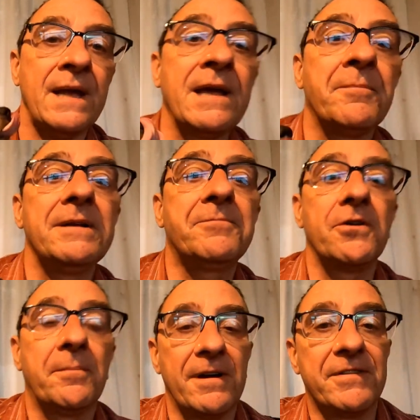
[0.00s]
yeah, I've been
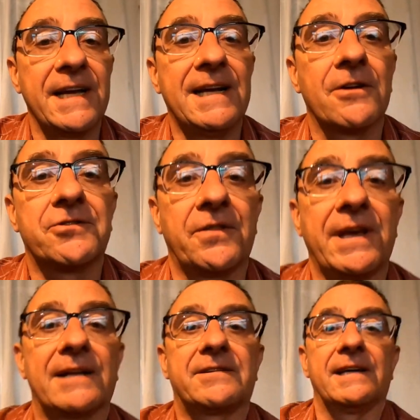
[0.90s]
doing a bit of a declutter in
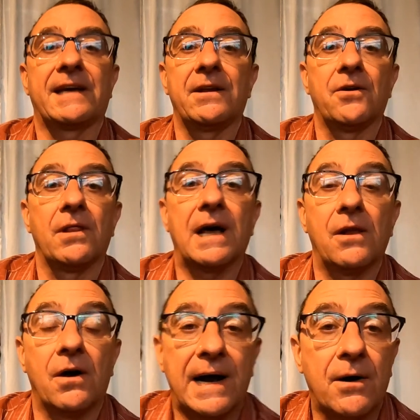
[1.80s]
the attic, getting all
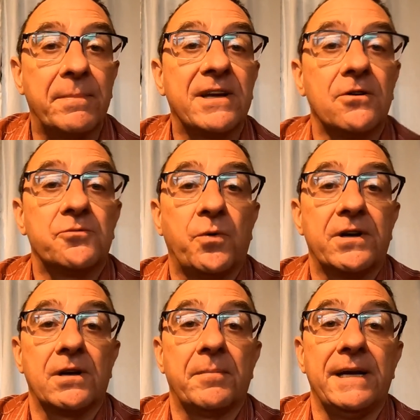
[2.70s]
that lot out because
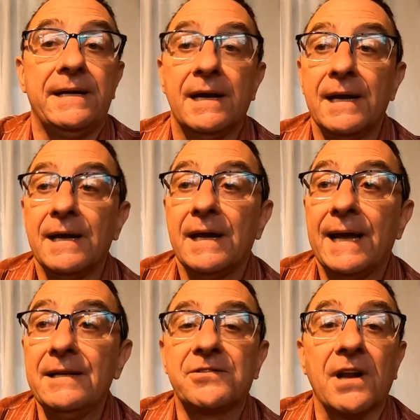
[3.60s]
we're going to be
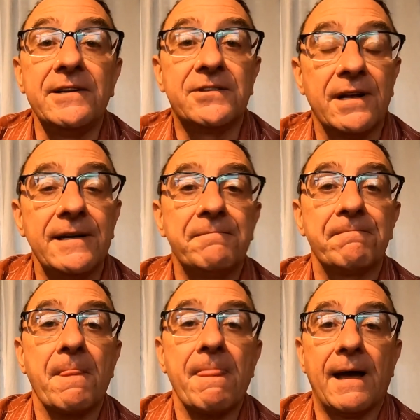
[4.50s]
insulating it
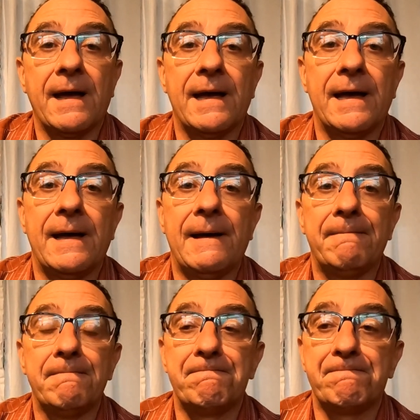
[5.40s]

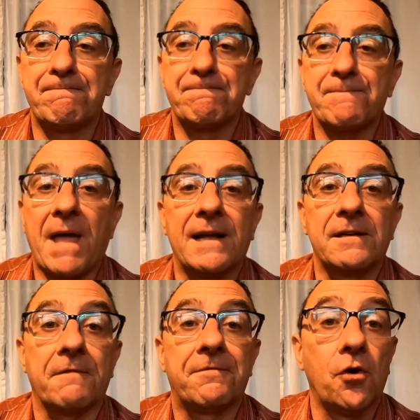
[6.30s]
um,
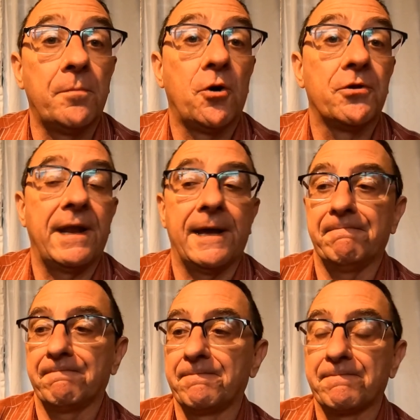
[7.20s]
and floorboarding
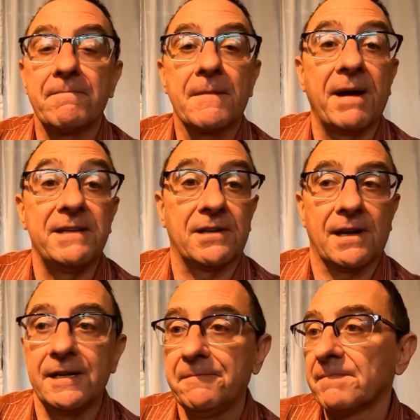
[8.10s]
it,
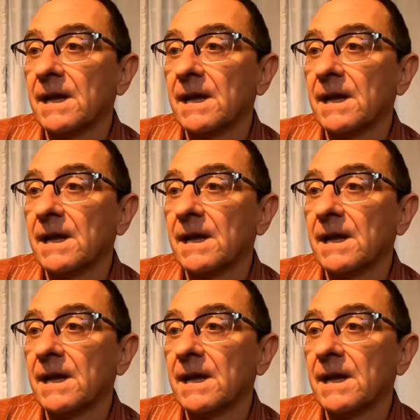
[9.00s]
basically.